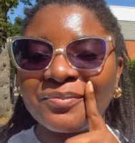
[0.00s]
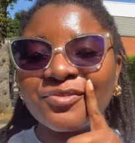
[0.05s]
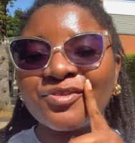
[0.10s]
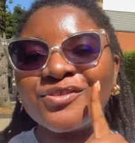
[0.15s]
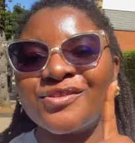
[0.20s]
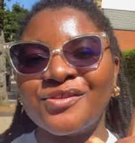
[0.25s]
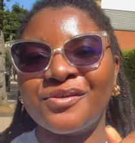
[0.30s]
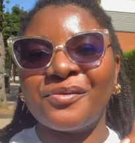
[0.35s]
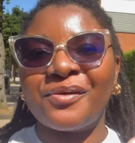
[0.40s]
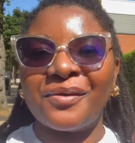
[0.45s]
not
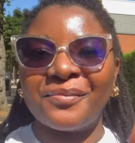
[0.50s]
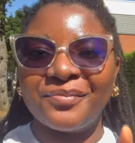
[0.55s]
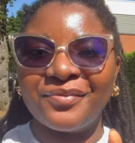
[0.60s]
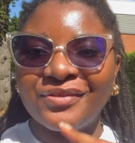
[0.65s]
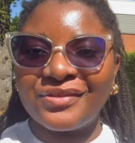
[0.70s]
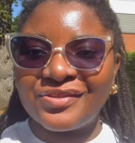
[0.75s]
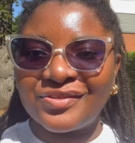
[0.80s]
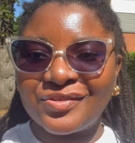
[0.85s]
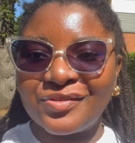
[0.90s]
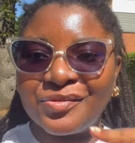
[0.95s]
sure what i'm
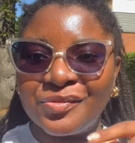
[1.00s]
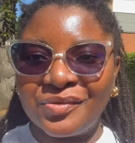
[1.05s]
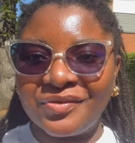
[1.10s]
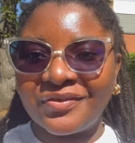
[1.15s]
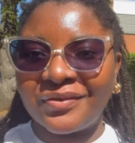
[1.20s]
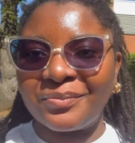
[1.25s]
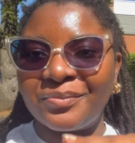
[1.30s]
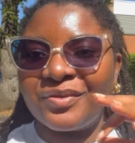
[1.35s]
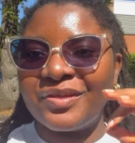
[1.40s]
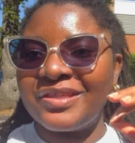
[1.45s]
going to do if
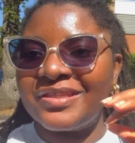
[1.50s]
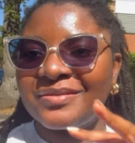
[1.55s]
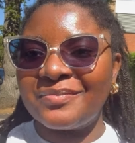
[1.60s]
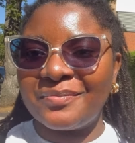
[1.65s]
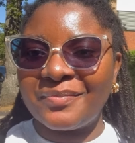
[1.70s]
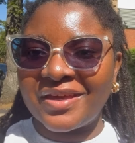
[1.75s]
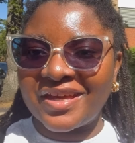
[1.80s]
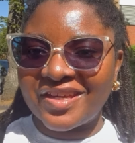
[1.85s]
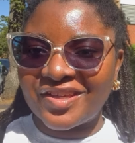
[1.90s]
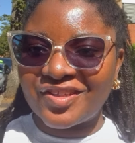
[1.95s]
i'm going to
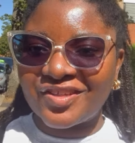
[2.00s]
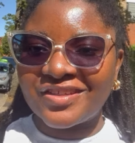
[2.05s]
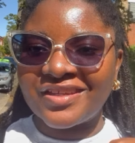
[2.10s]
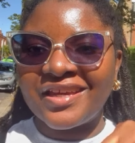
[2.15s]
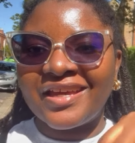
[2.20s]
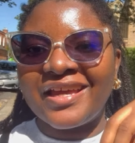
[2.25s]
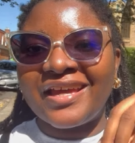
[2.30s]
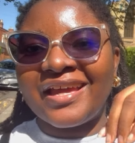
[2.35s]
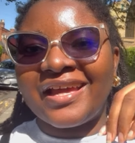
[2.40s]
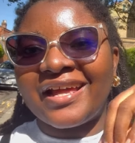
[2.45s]
merge
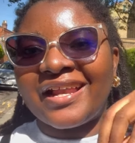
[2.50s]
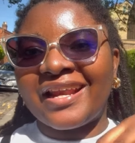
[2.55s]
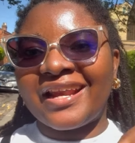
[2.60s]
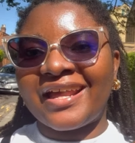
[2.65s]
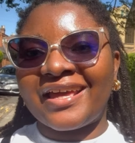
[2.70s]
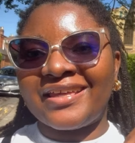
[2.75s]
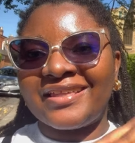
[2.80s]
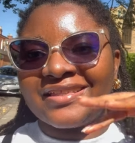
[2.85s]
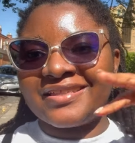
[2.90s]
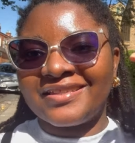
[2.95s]

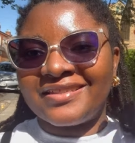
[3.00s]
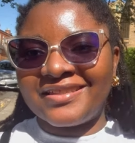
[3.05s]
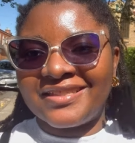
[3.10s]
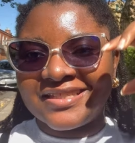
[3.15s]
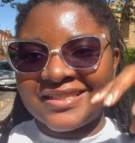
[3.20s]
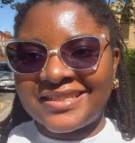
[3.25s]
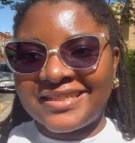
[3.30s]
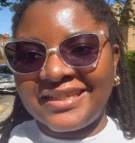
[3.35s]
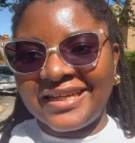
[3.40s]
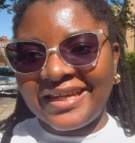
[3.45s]
like
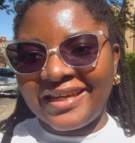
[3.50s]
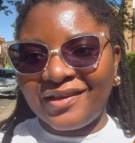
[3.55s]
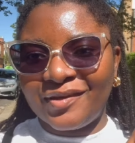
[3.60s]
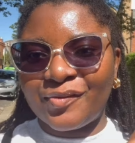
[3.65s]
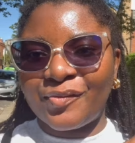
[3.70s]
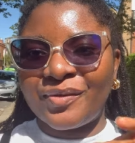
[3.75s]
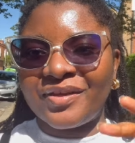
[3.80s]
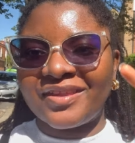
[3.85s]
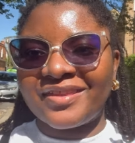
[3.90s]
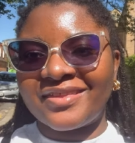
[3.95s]
this day
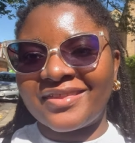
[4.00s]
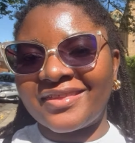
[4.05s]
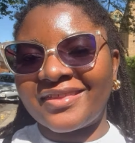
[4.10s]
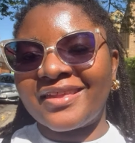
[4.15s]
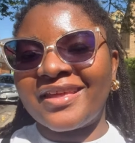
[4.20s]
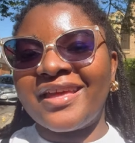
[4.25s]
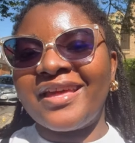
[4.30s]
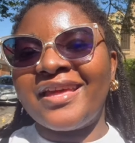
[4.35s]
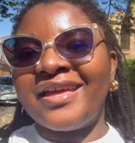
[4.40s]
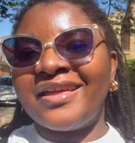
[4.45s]
with
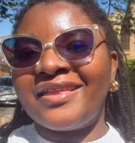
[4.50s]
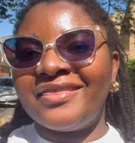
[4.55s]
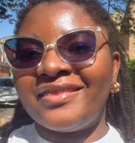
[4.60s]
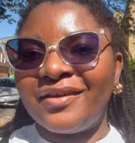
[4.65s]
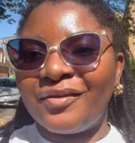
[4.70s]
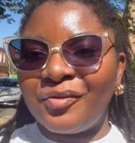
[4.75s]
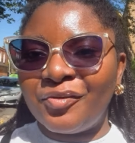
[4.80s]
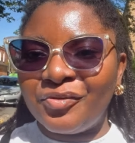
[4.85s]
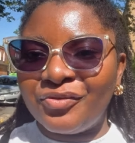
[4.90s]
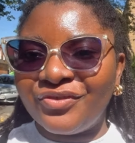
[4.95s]

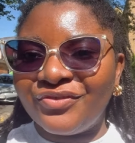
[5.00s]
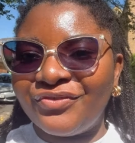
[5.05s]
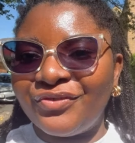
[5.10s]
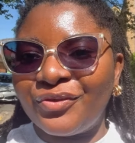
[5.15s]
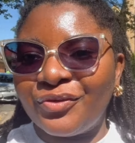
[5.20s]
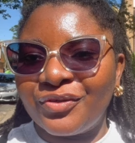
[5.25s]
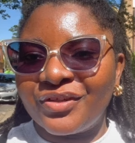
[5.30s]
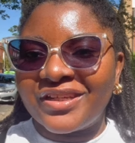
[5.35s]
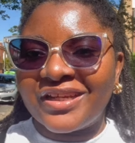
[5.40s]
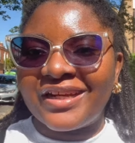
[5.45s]
the old
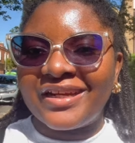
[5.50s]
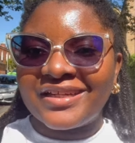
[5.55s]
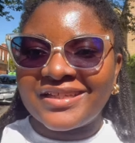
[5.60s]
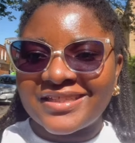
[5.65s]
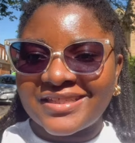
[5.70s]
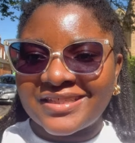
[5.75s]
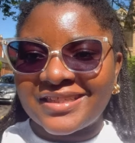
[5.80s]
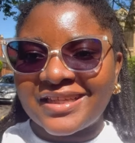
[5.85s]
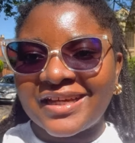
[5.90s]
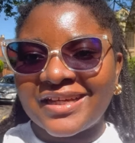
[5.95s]
vlog that i
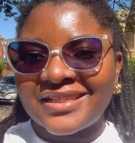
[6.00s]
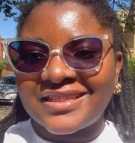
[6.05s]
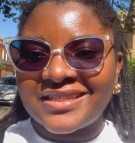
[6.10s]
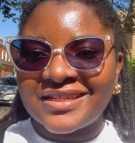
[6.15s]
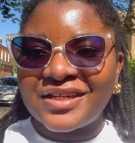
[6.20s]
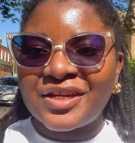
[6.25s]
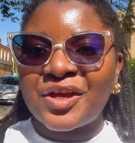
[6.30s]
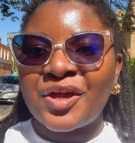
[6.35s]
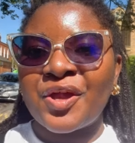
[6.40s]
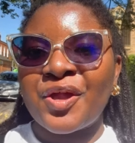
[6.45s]

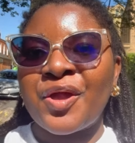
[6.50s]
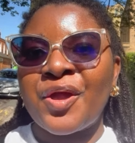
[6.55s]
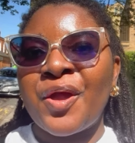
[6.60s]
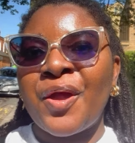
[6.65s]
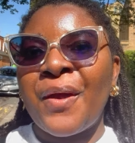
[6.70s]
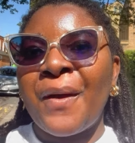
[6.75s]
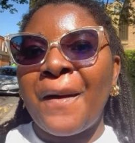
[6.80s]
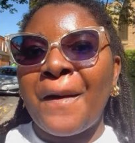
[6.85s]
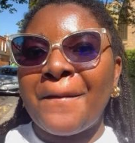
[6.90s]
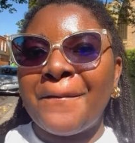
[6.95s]
started
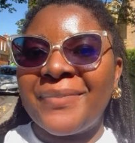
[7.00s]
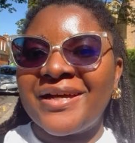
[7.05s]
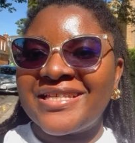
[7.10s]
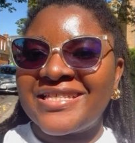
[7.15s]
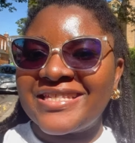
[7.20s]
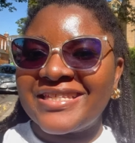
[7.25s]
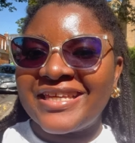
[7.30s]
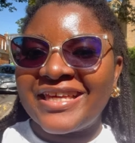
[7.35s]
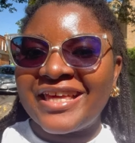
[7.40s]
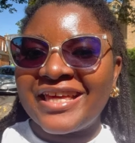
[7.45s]

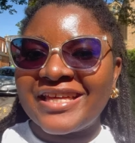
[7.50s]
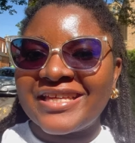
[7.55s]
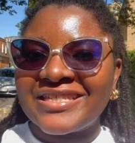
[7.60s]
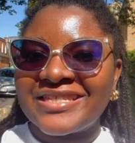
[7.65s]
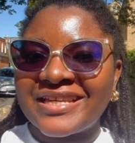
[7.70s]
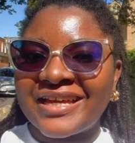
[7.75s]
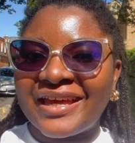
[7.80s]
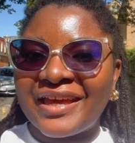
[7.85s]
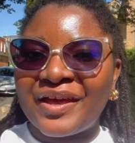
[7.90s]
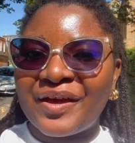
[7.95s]
but in
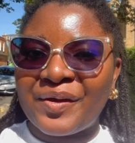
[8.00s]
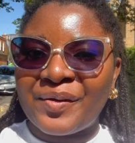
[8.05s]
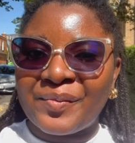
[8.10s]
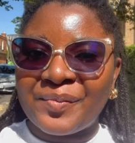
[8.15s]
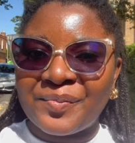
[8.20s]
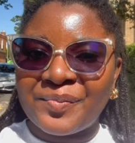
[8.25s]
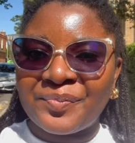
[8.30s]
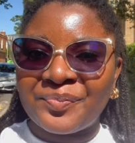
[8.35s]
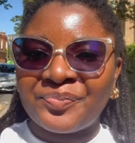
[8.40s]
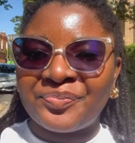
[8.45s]
case i
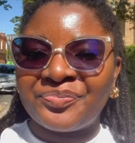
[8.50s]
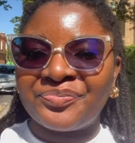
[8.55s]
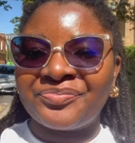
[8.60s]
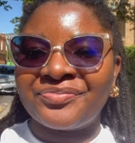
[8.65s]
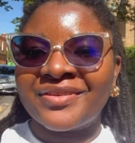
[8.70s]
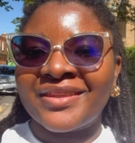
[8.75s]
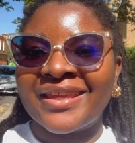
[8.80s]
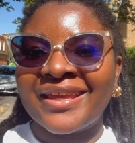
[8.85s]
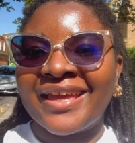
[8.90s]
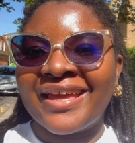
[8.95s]
am
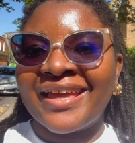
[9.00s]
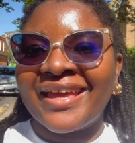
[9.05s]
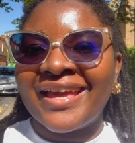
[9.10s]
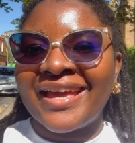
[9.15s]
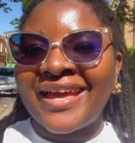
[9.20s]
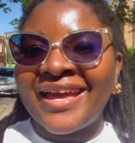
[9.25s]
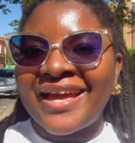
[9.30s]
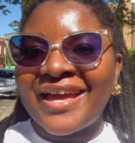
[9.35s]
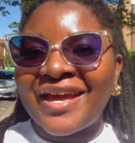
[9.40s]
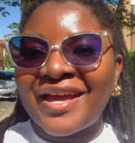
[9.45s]

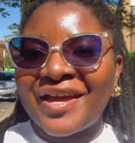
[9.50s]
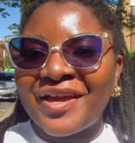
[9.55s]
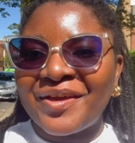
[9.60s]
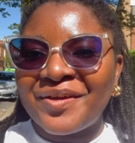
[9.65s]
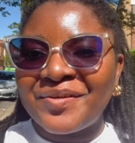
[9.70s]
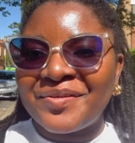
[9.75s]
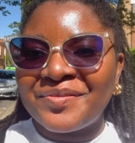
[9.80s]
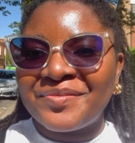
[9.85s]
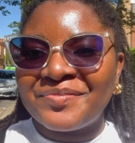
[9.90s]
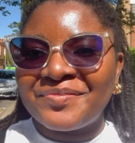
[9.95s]

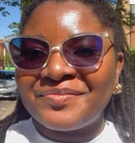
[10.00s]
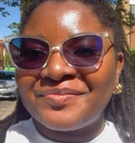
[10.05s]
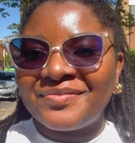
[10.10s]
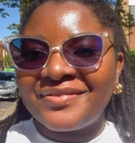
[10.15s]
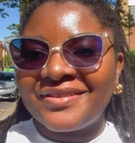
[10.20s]
um